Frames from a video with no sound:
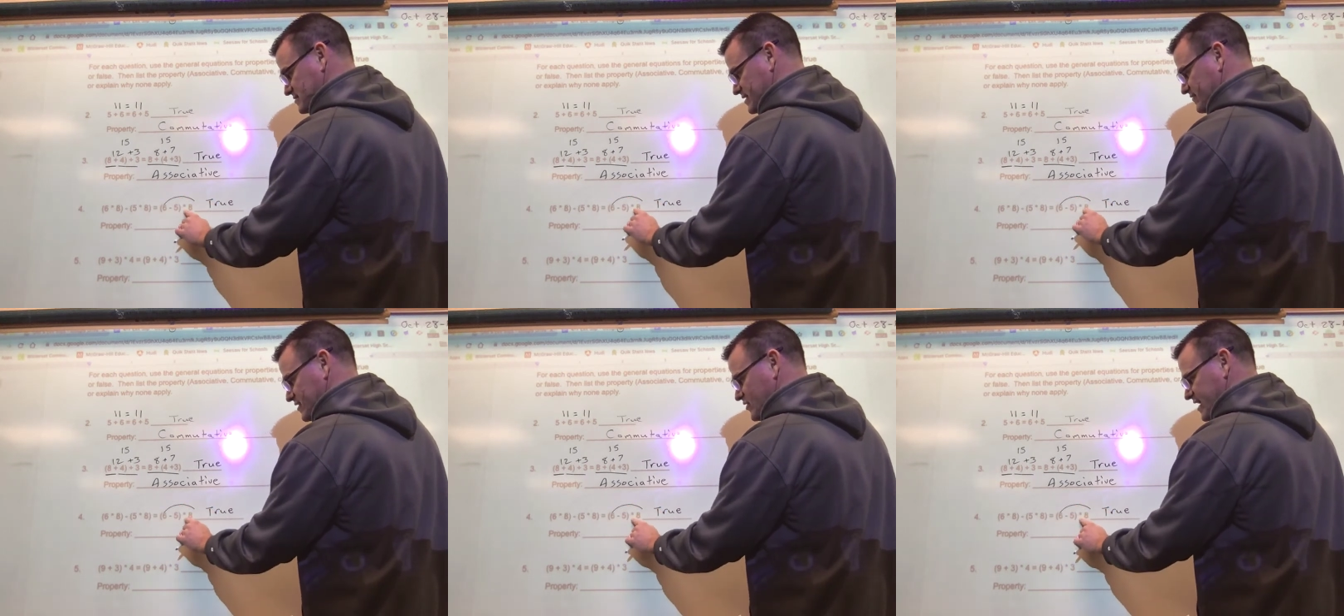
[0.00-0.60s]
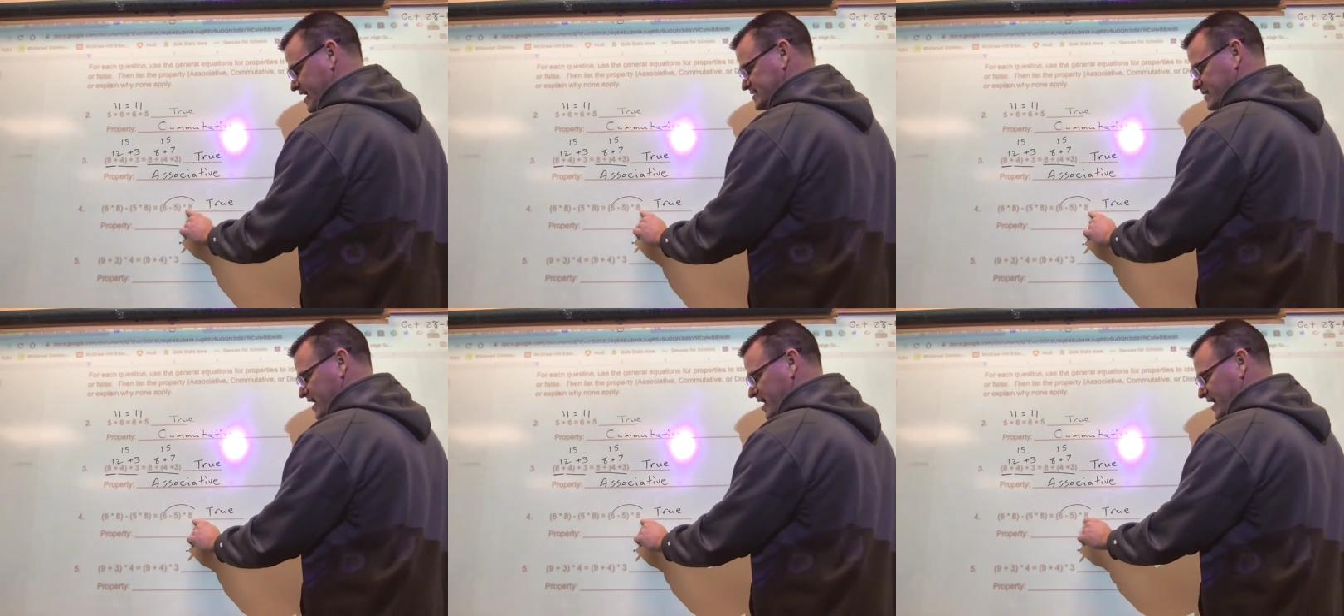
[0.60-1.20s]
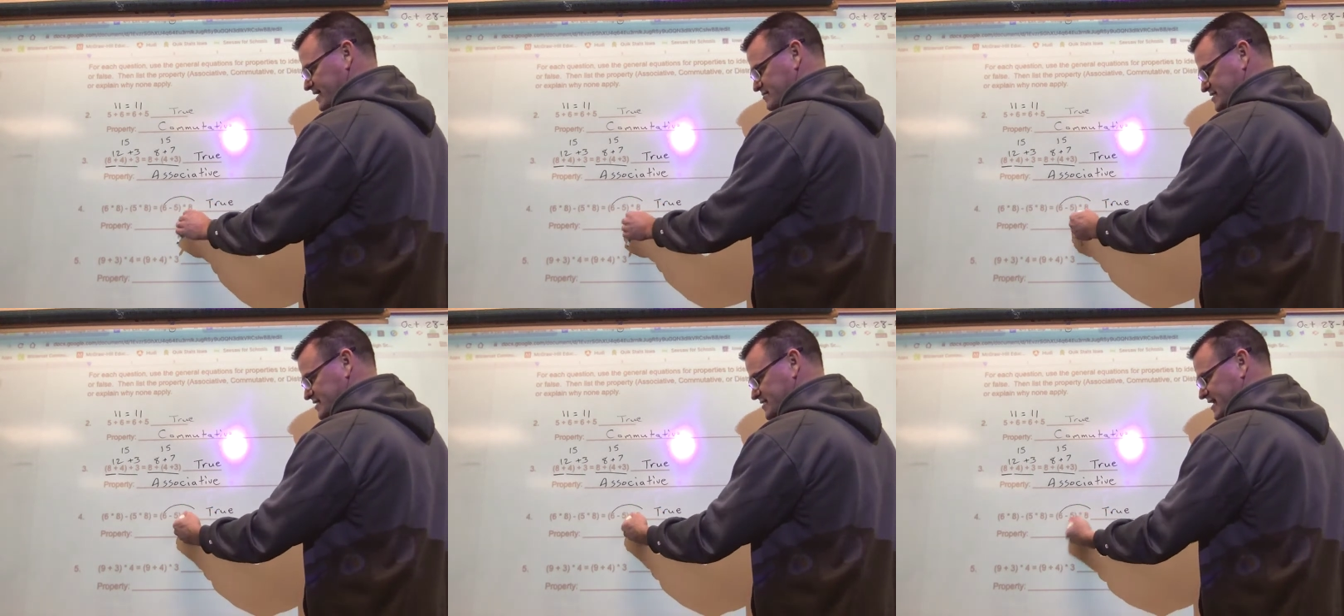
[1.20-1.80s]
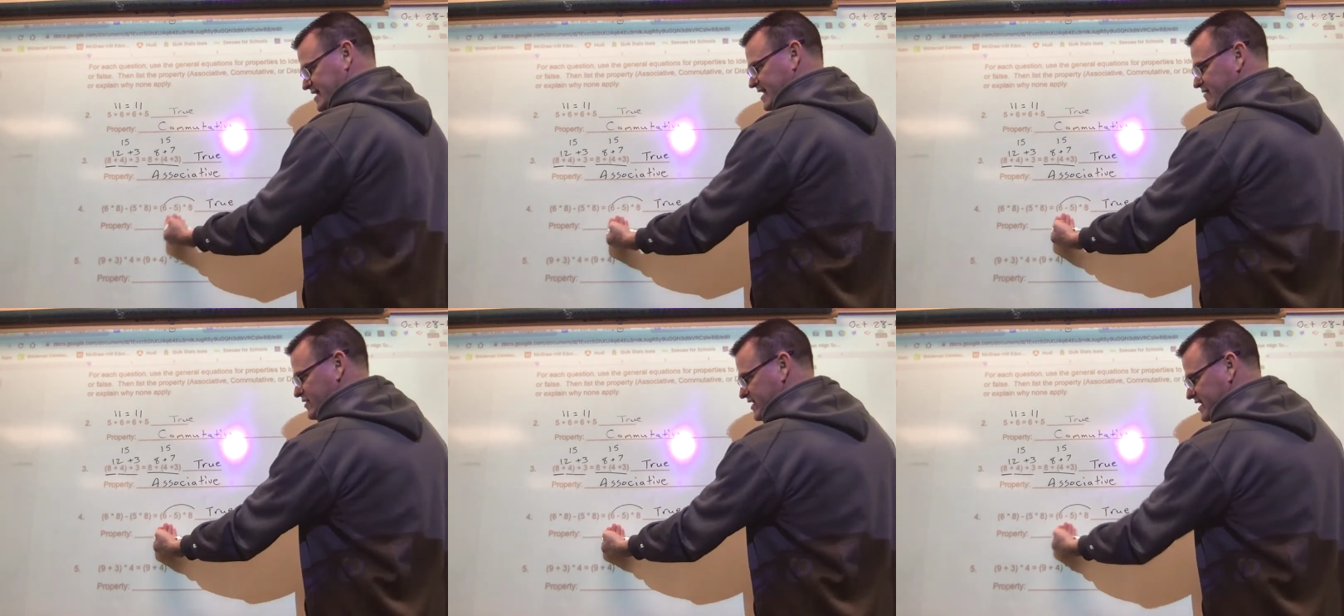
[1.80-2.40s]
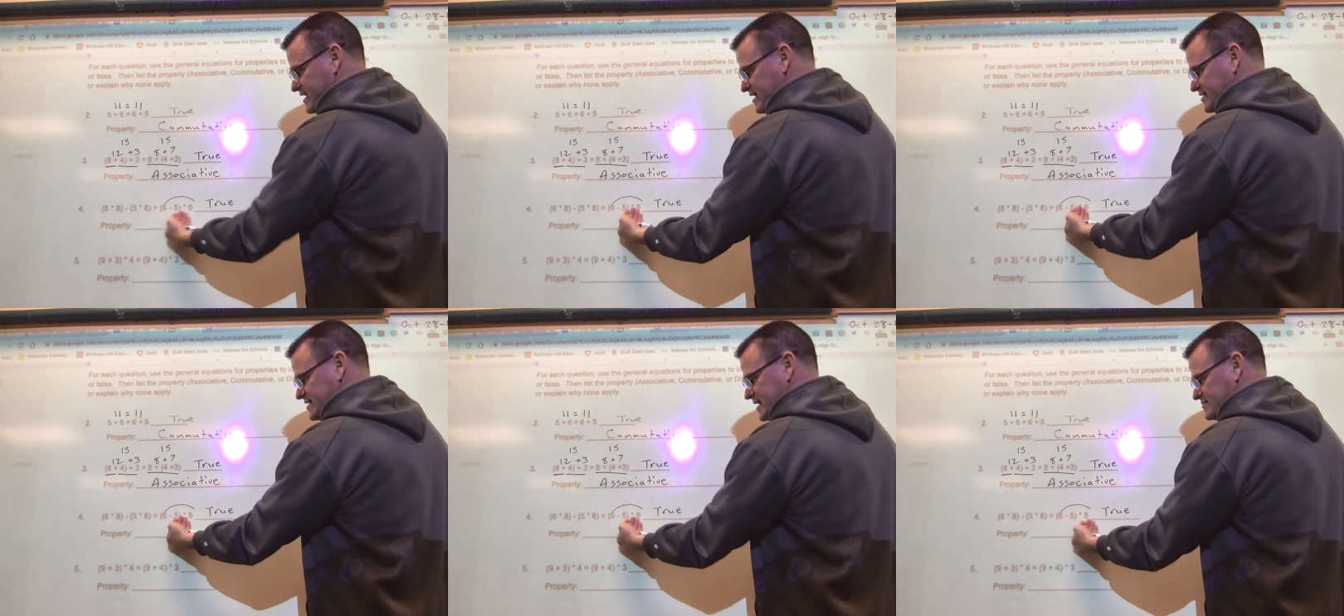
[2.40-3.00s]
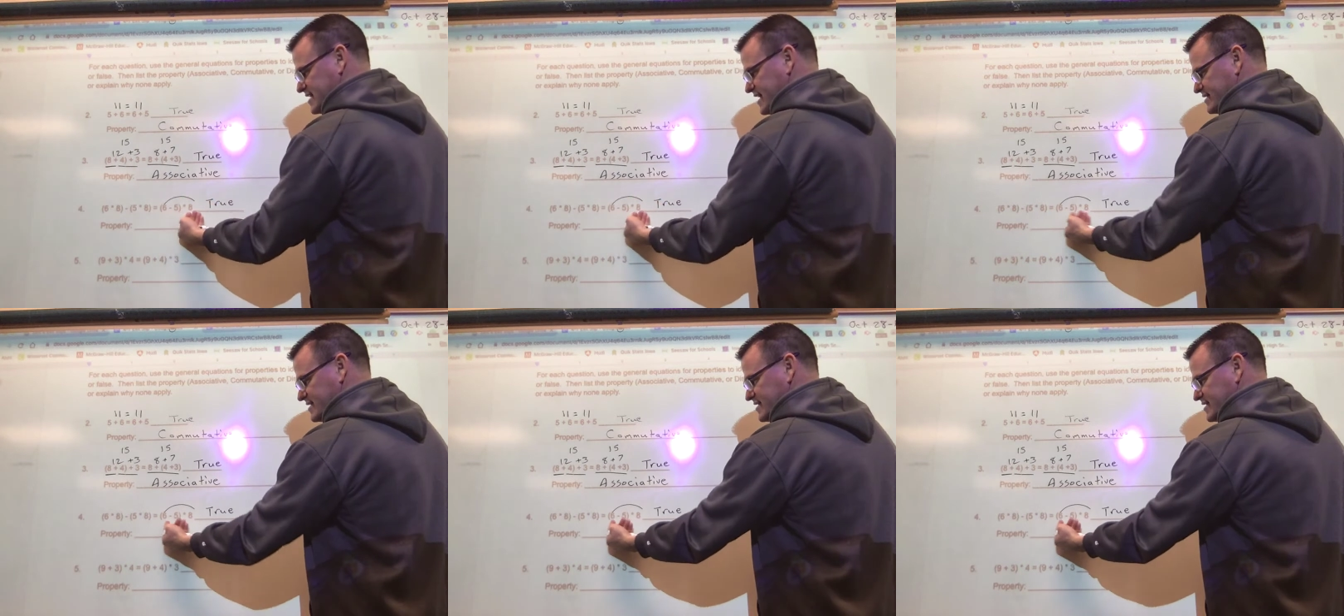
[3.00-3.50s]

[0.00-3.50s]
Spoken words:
Even though the 8's behind, I'm still taking everything in here times 8.